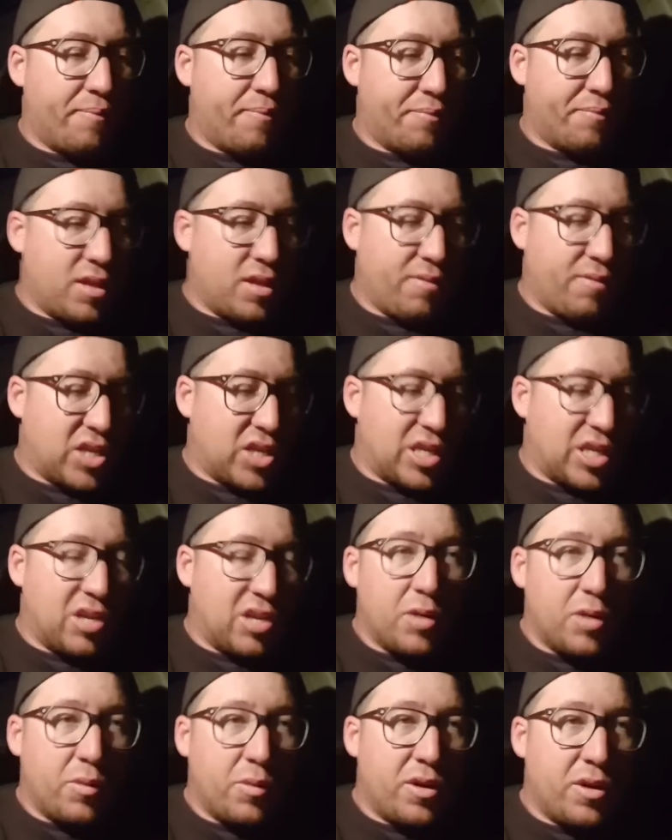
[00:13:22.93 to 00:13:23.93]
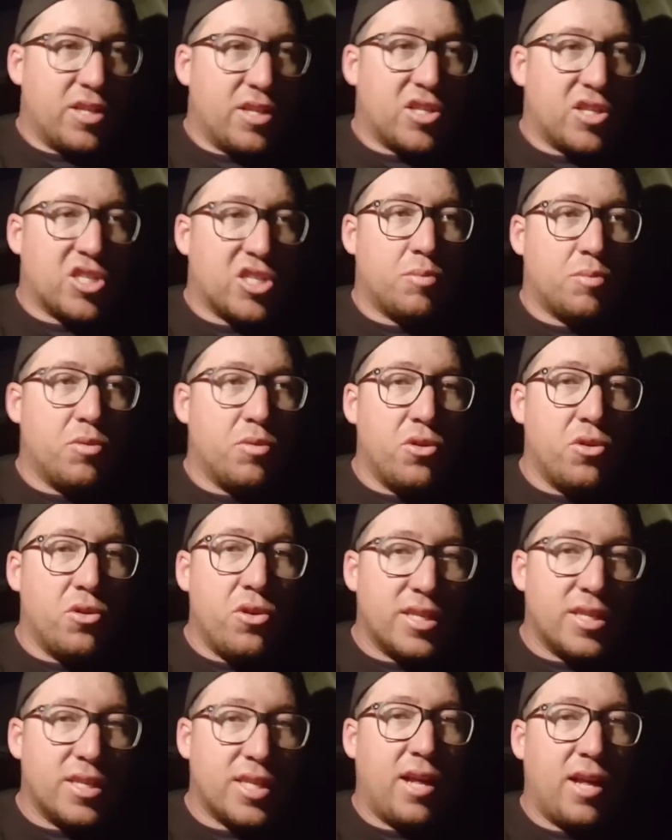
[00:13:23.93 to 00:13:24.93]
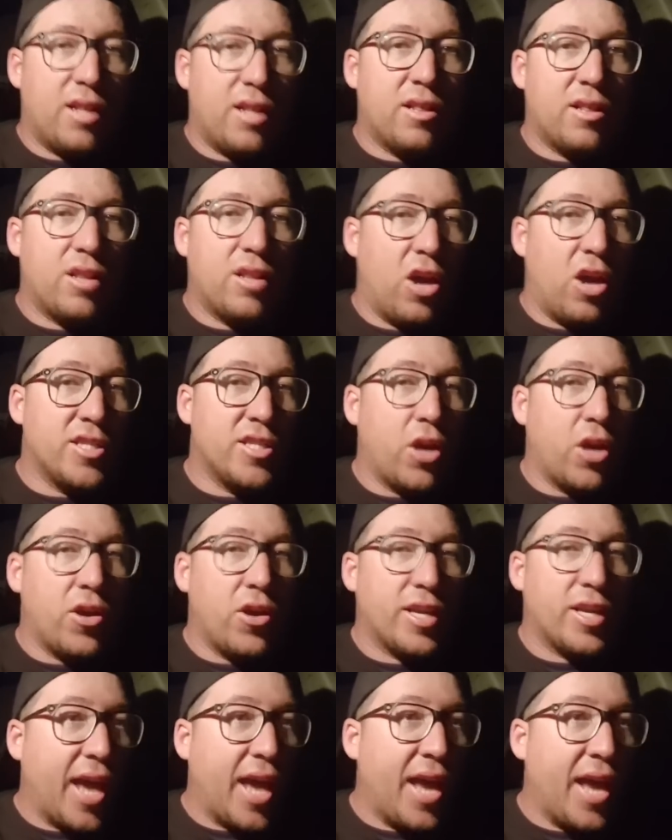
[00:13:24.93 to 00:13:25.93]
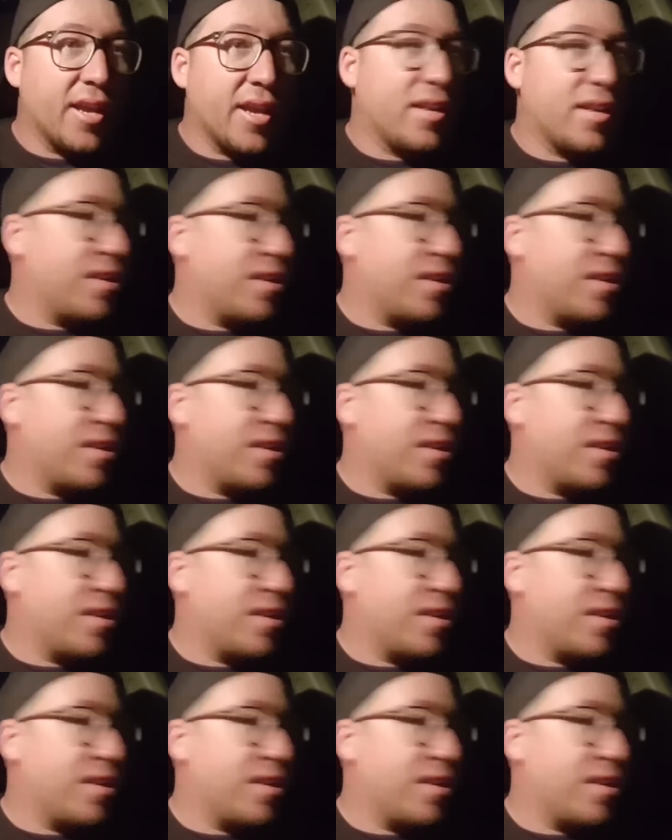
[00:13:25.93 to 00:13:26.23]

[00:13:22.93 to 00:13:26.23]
The steering wheel is smooth as hell. Like, I don't get it.